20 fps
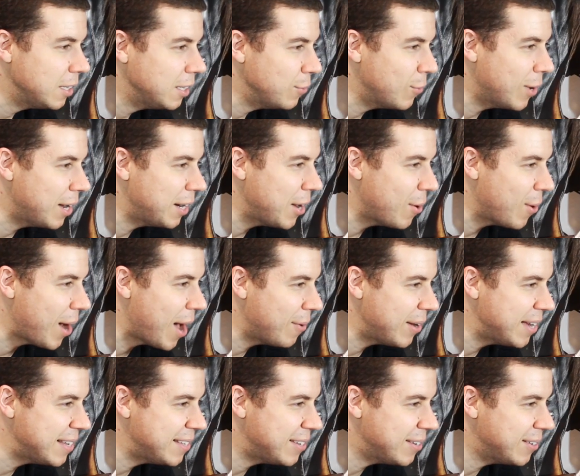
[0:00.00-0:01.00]
You want to know
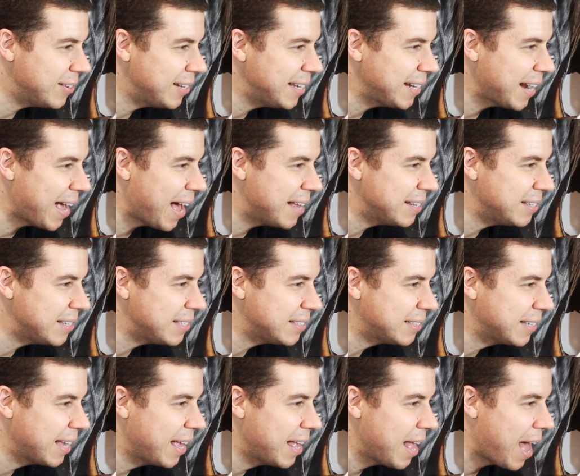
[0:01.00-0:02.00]
how I do it? I
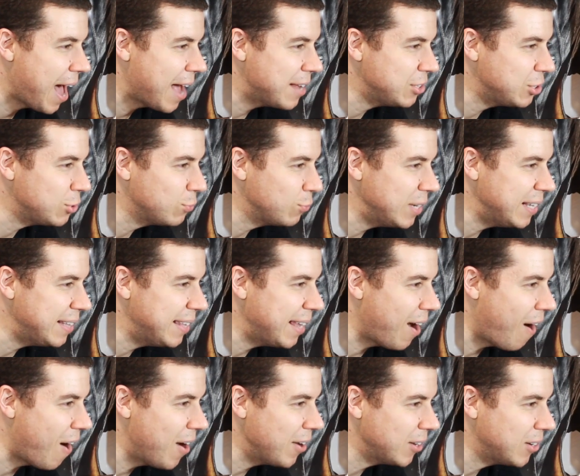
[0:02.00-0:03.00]
just I just read
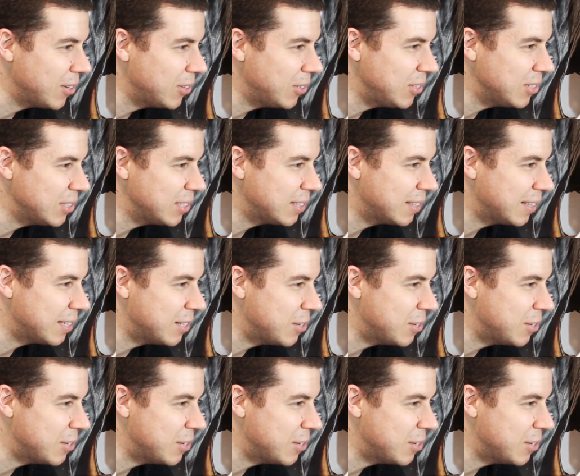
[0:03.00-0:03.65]
the articles,